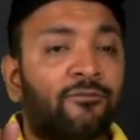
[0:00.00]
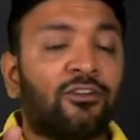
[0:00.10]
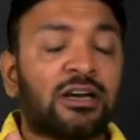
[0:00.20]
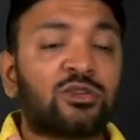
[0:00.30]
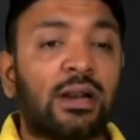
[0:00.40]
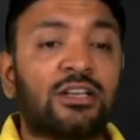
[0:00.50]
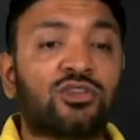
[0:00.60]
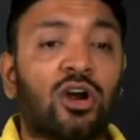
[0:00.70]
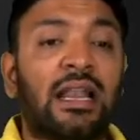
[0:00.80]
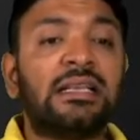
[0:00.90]
First one is
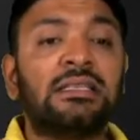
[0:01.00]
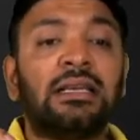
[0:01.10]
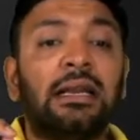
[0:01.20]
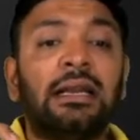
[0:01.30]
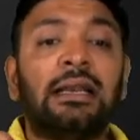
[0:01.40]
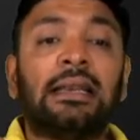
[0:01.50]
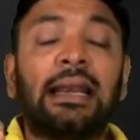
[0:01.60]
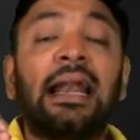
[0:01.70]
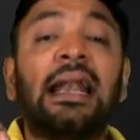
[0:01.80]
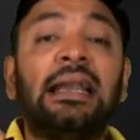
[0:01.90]
called as
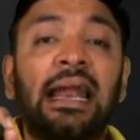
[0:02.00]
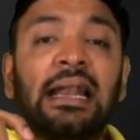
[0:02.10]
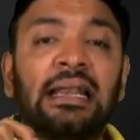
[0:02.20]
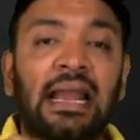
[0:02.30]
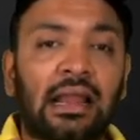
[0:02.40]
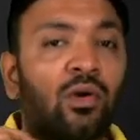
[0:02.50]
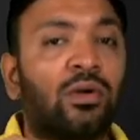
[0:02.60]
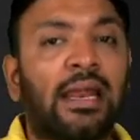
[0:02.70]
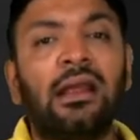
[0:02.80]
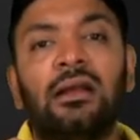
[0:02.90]
trade date
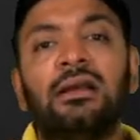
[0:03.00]
accounting.